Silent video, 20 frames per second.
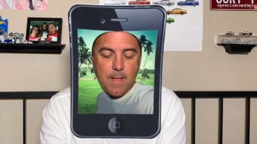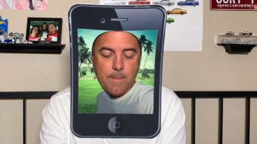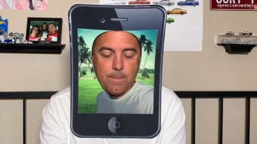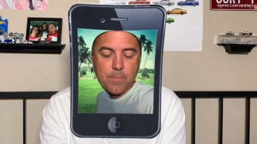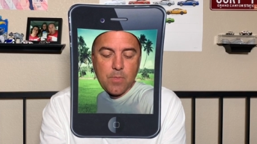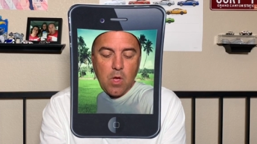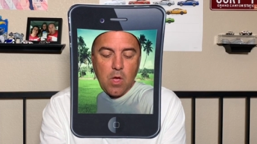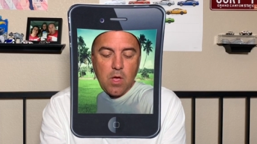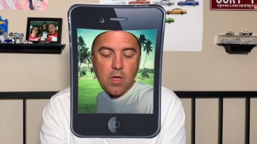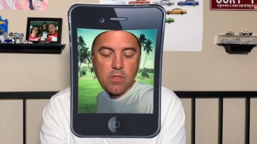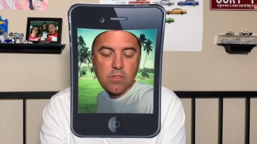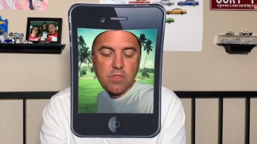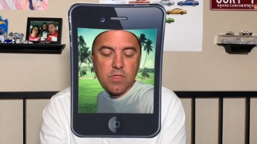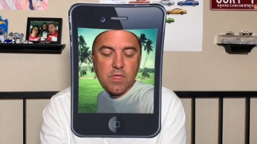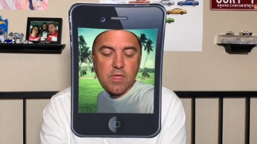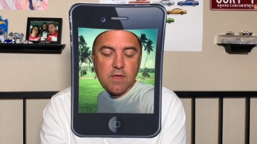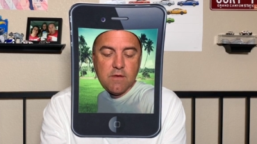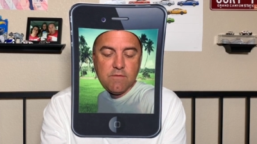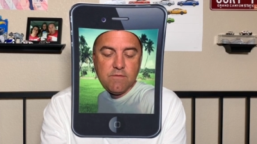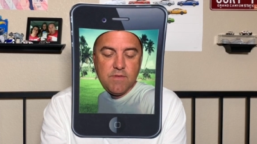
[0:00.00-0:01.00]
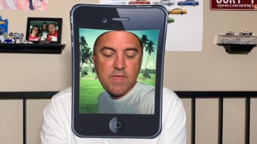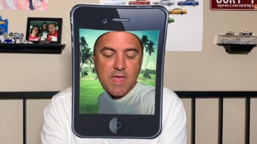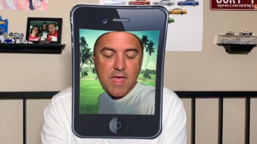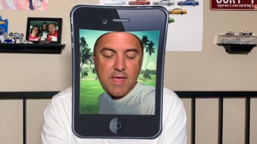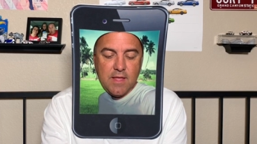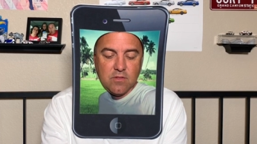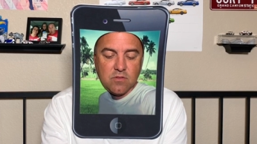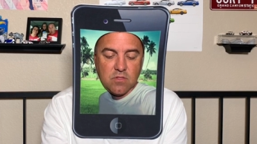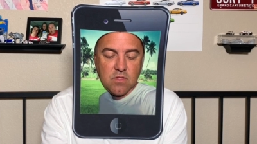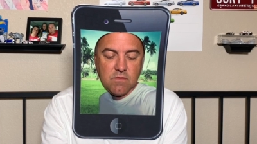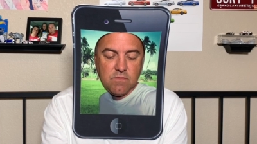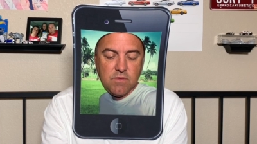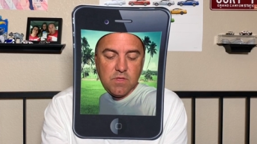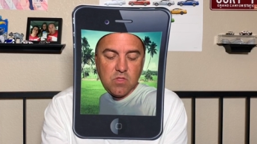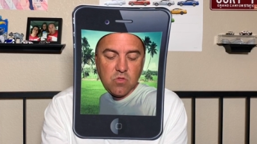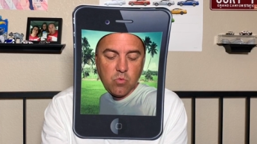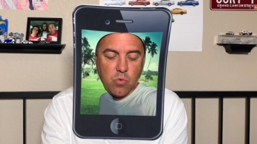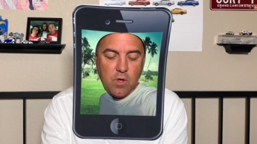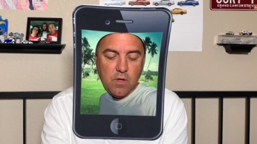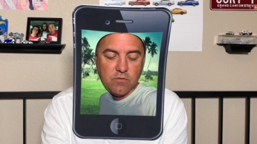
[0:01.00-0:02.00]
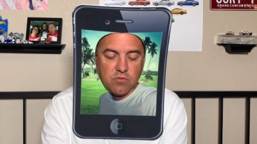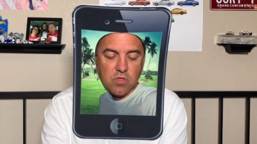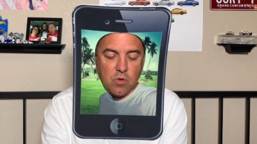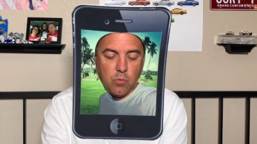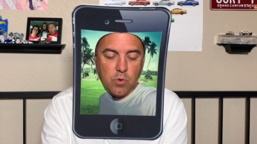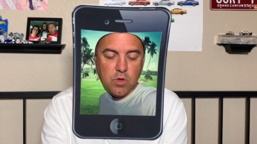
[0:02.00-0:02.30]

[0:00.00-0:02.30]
the V8s and the V12s that we